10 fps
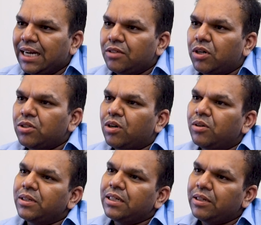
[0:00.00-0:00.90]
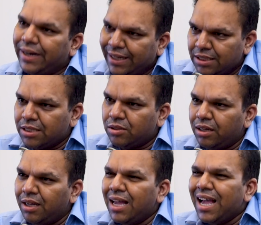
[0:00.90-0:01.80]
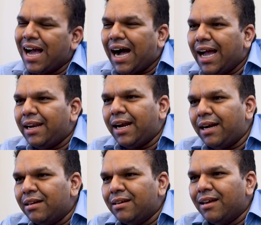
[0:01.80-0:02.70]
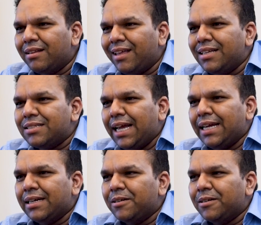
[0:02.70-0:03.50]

that is what is taught to us in 20th century. I read things like